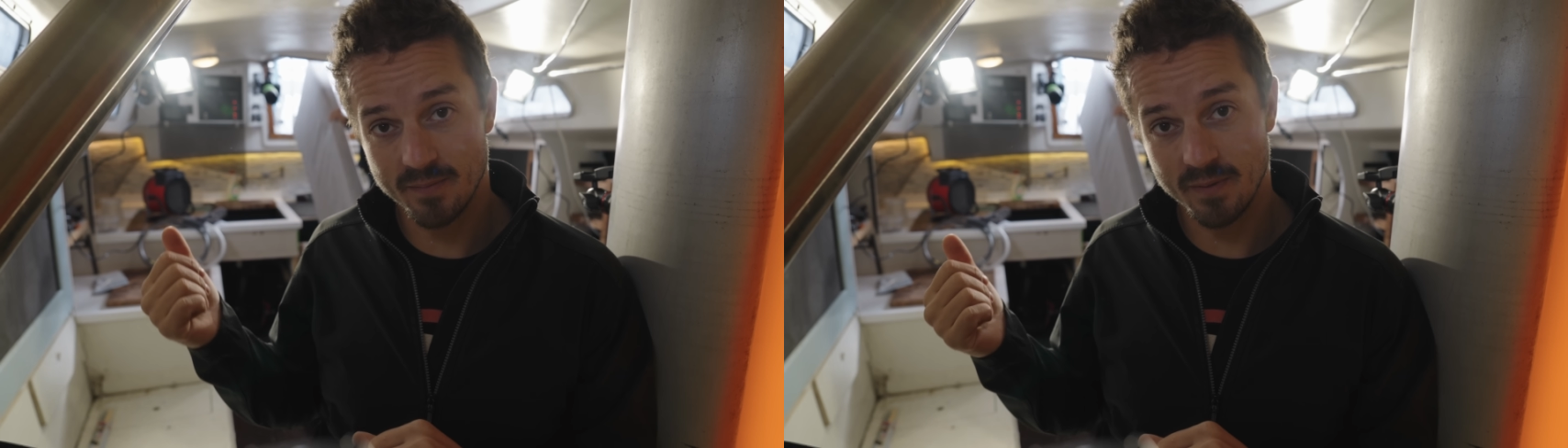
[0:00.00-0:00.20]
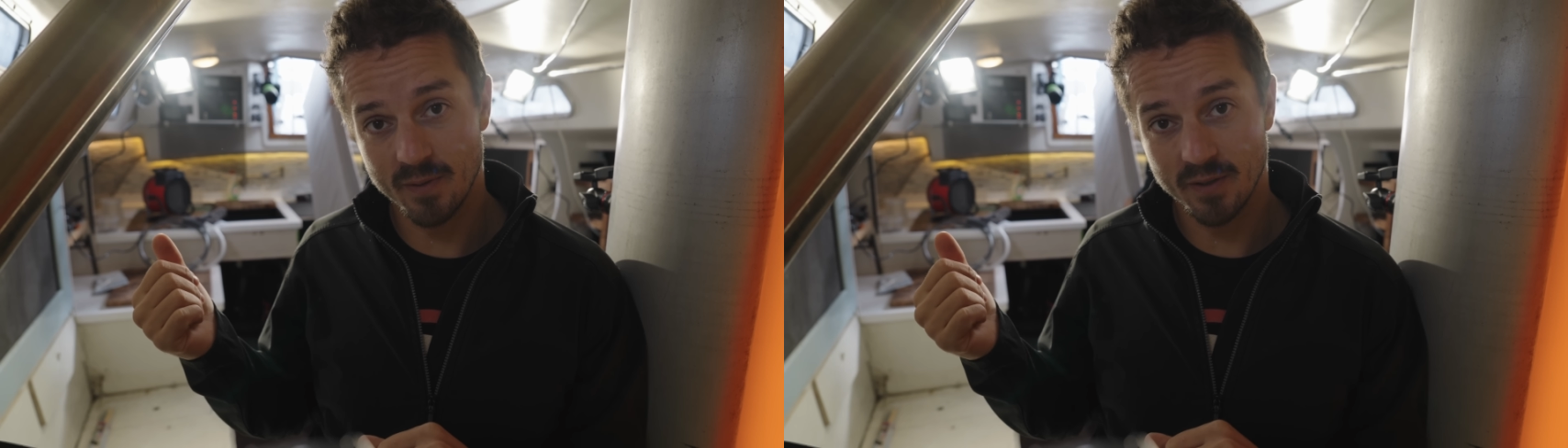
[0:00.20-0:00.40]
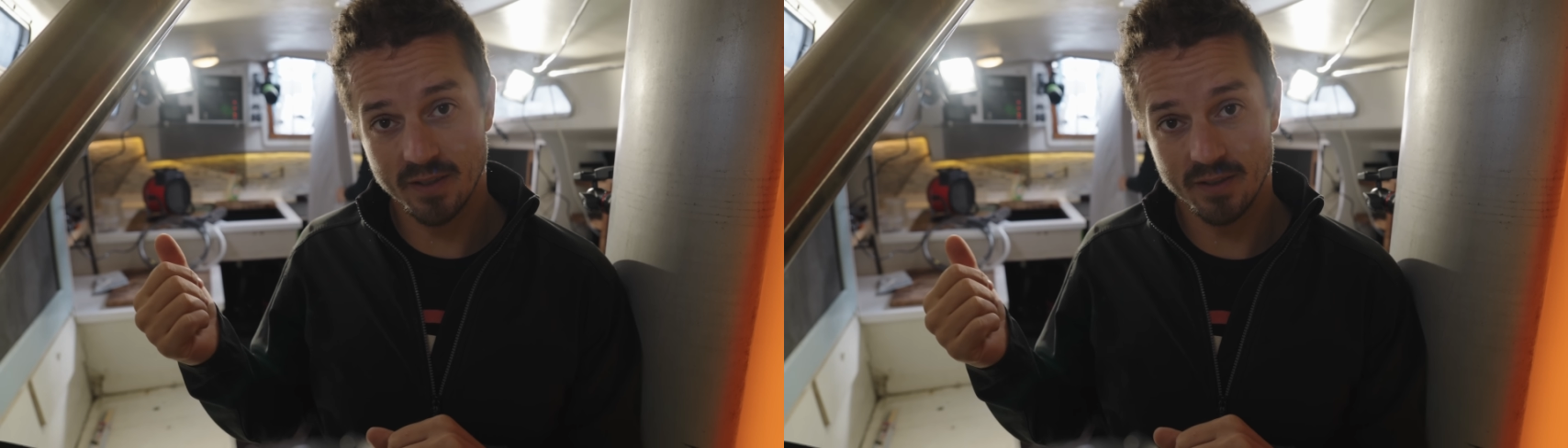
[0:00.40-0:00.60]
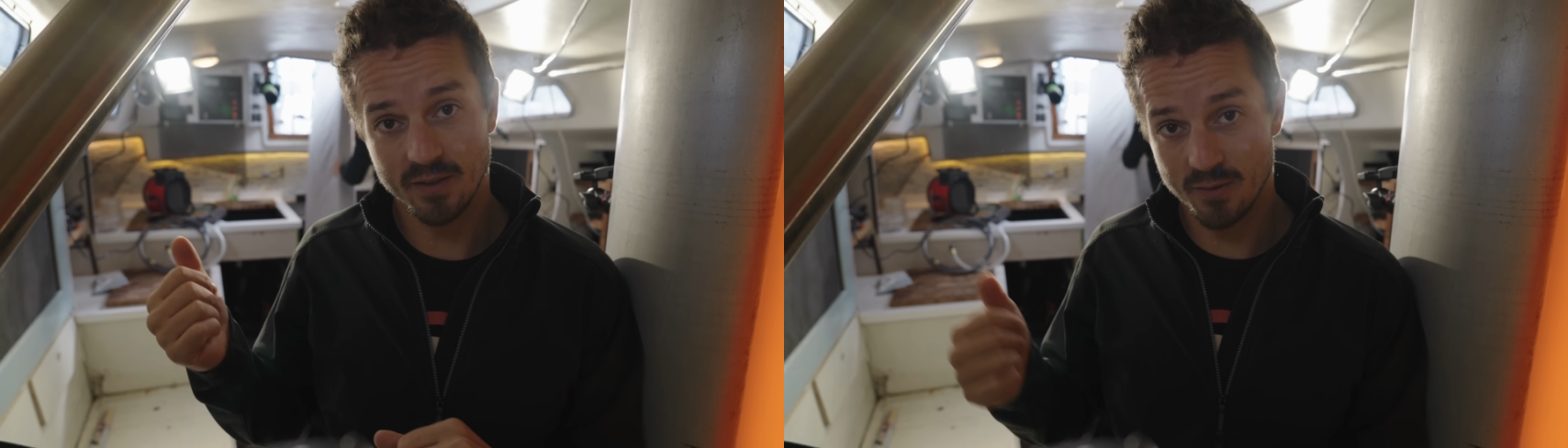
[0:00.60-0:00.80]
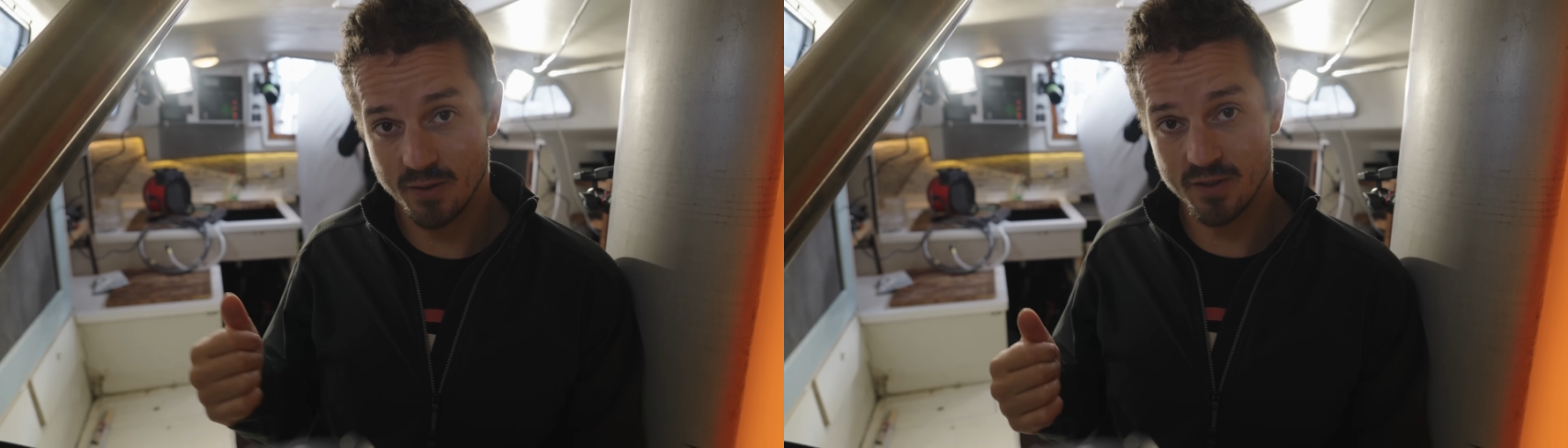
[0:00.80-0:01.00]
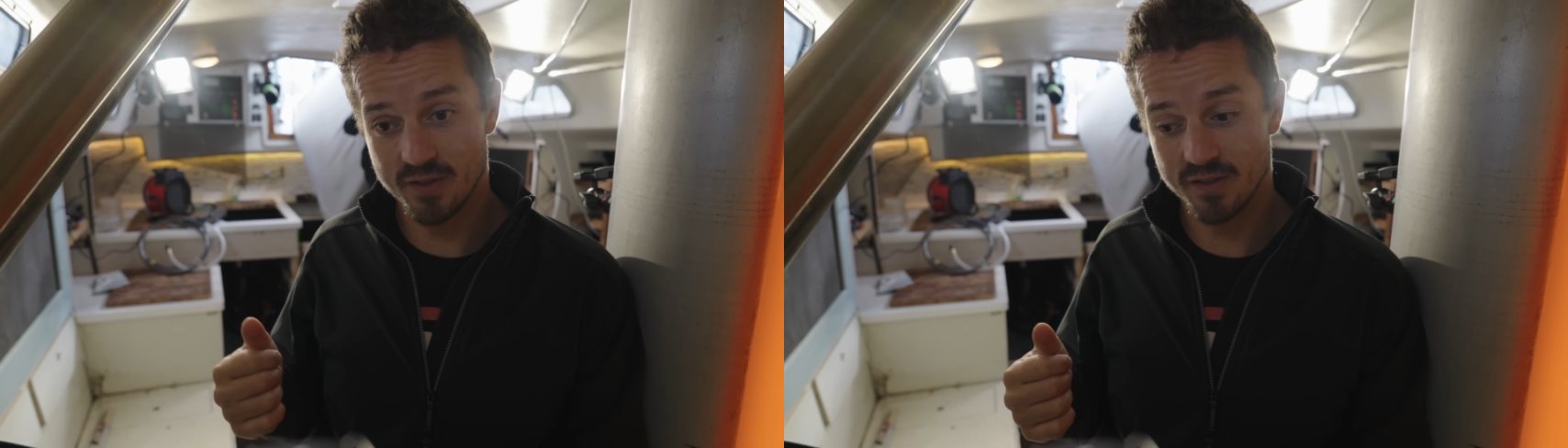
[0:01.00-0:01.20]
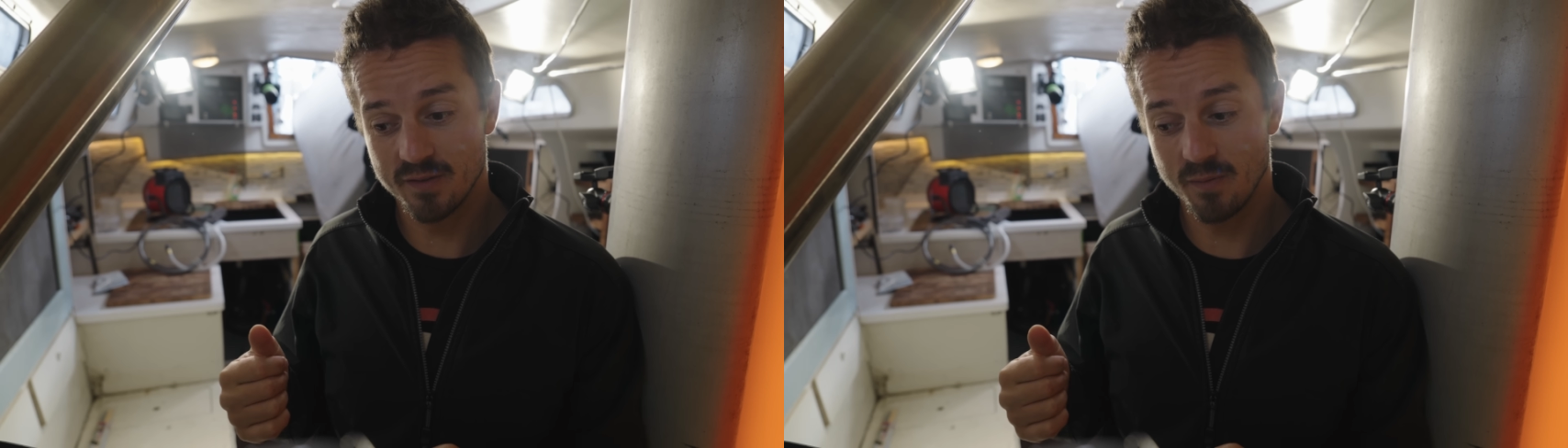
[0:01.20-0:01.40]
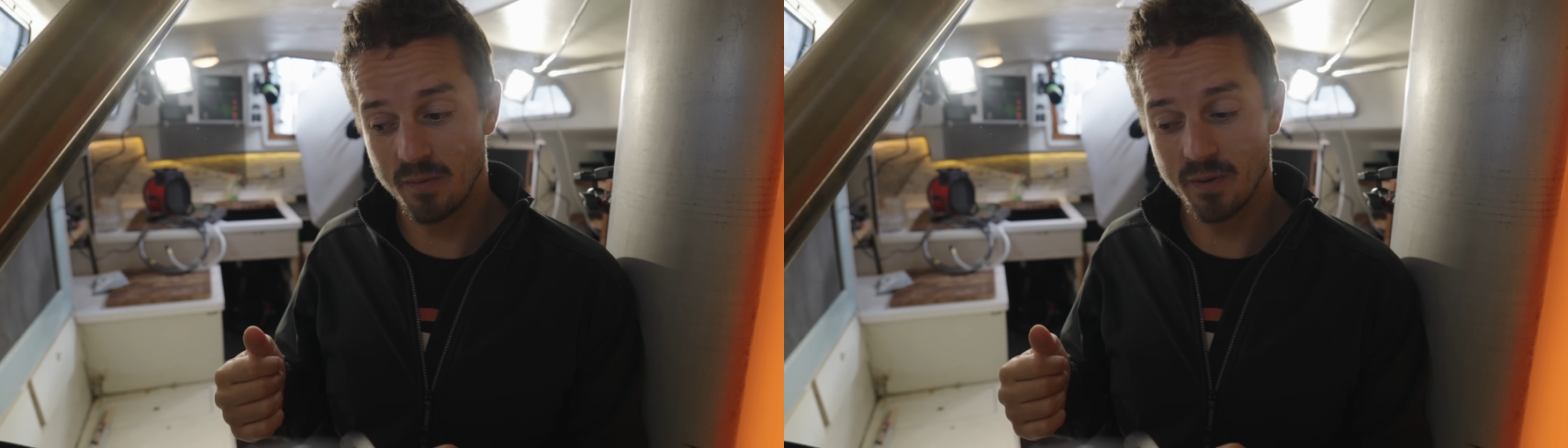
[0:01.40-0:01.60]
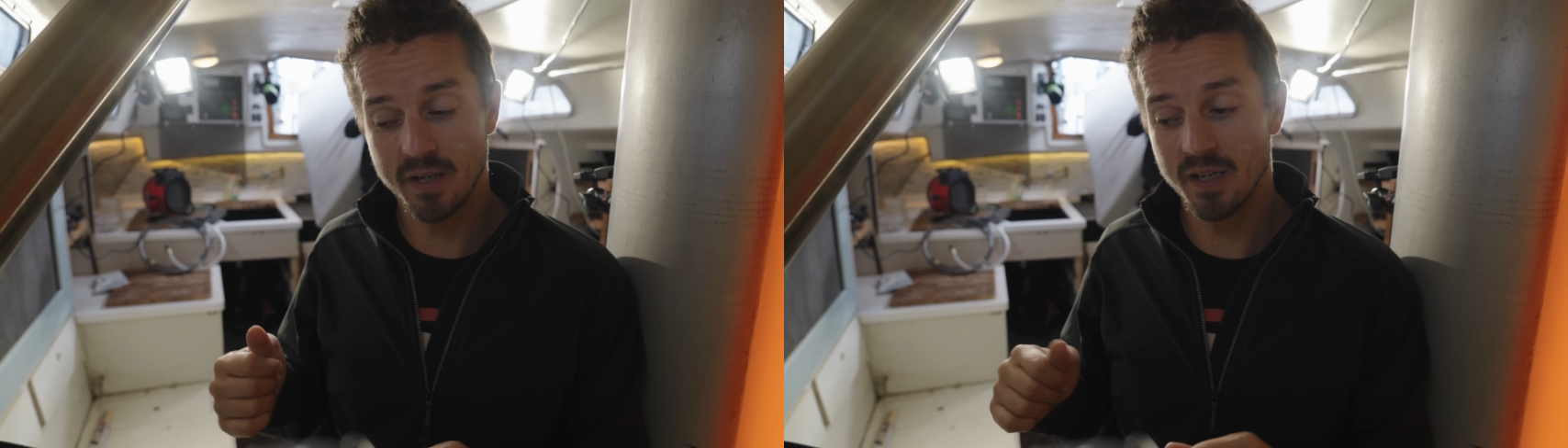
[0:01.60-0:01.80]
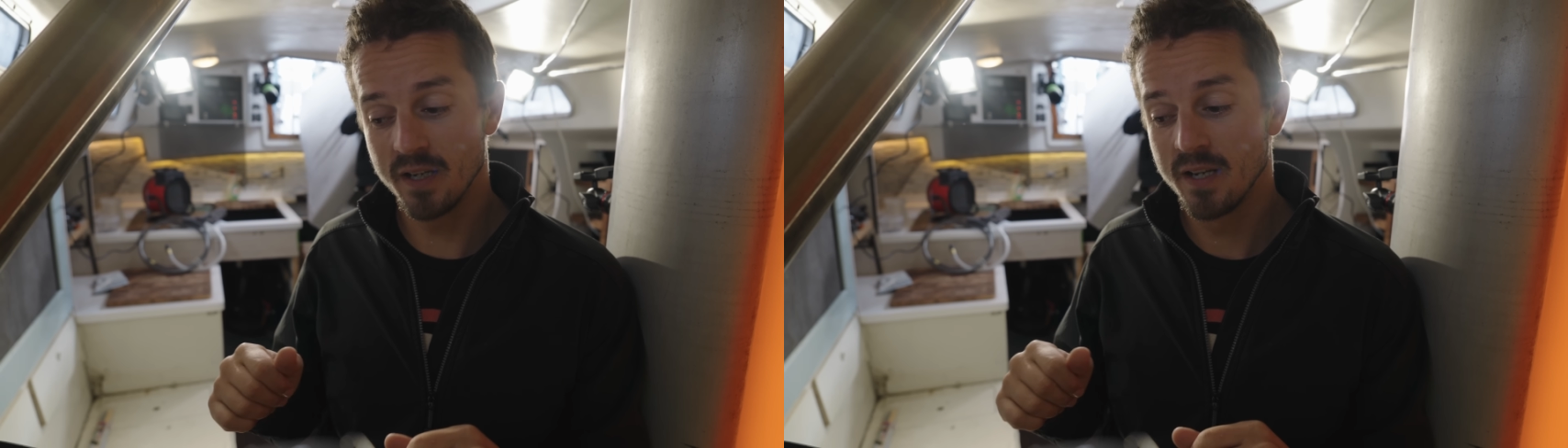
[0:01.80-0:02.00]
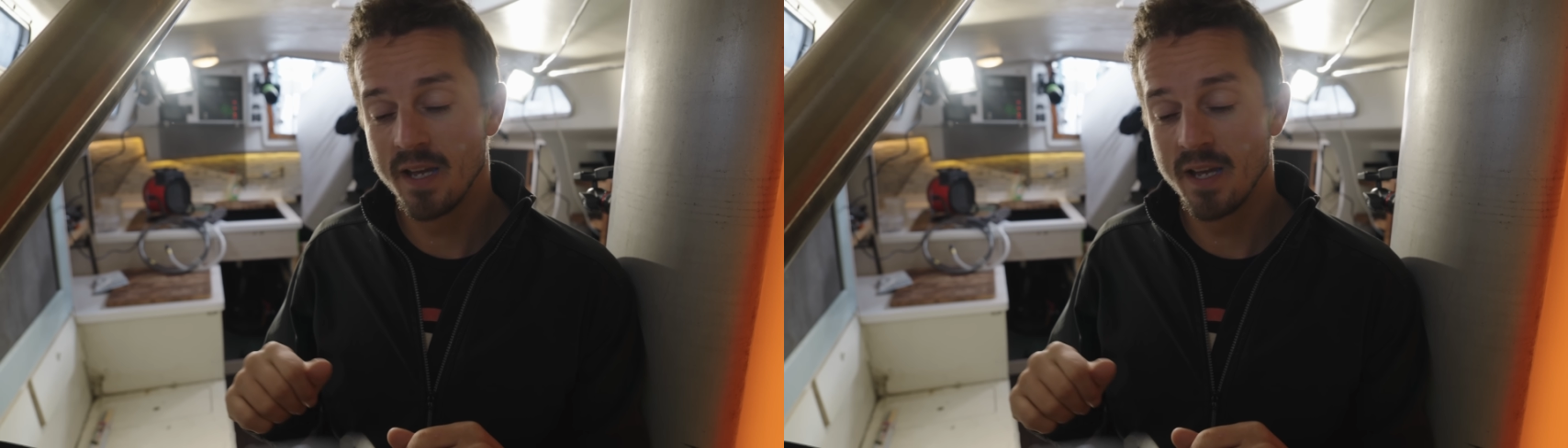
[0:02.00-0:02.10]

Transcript: to be building new cushions while we're here.